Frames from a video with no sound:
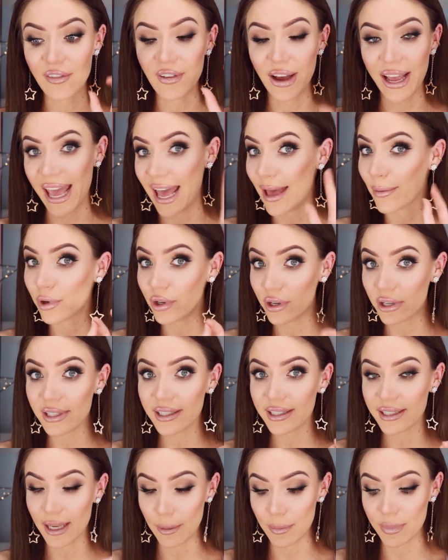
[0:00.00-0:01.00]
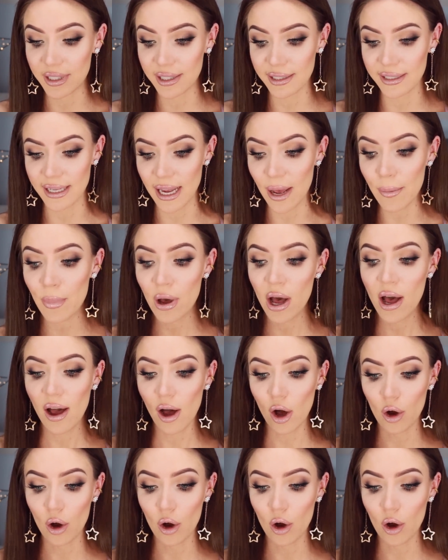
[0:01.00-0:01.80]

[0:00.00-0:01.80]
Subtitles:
if I am going to skip a step,